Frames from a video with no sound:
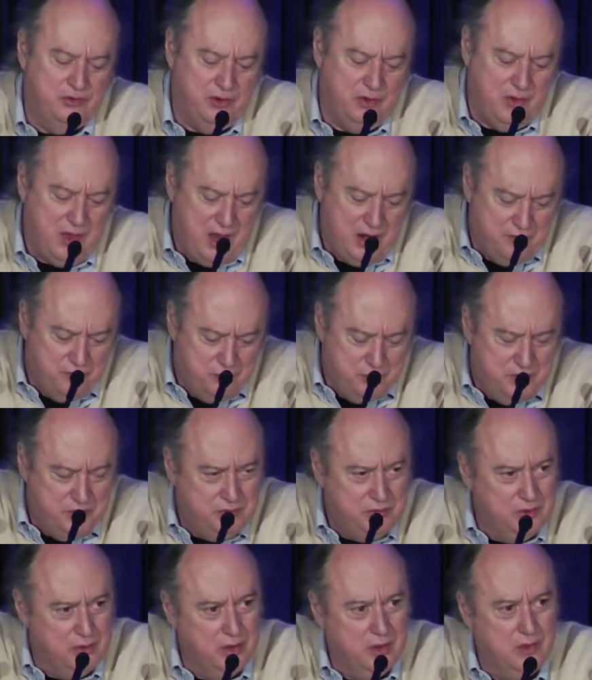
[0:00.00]
a lot of
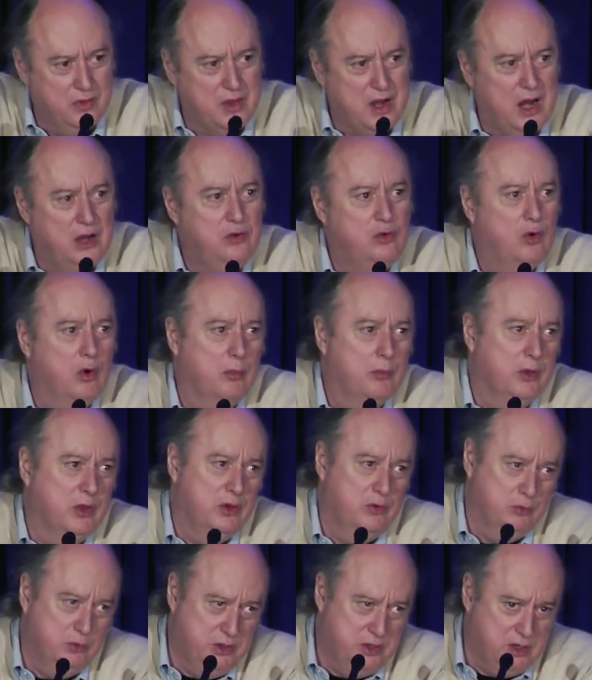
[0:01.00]
material that I
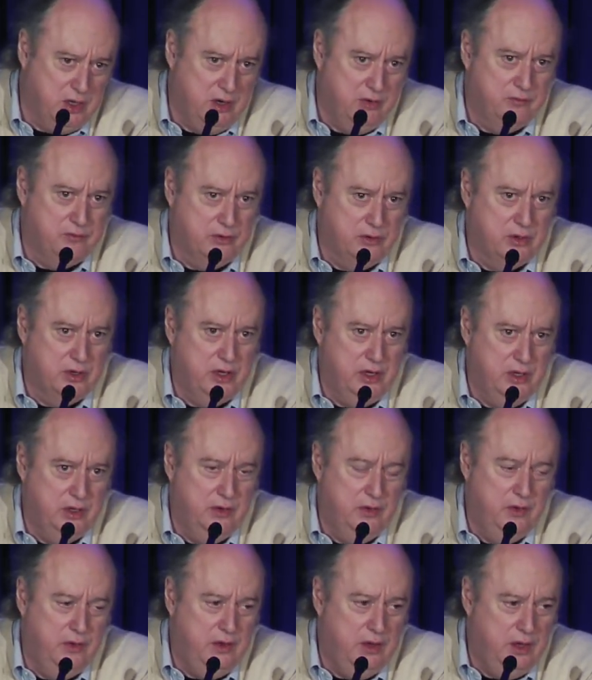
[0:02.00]
normally would cover
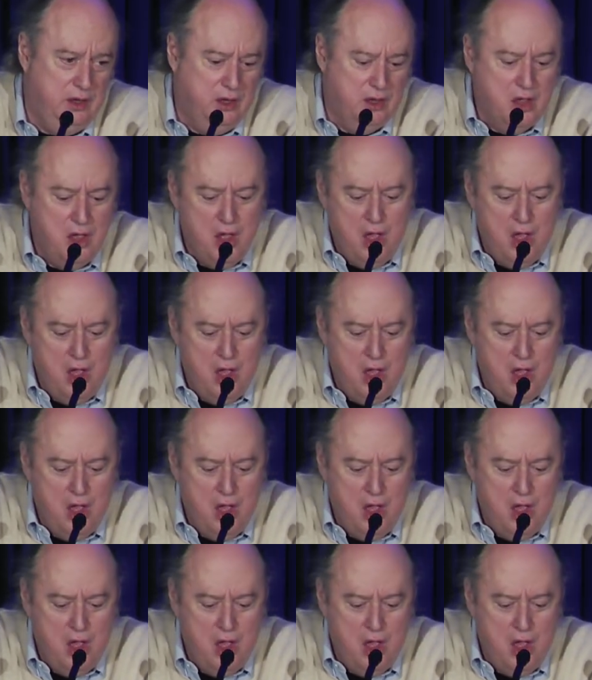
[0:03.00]
in the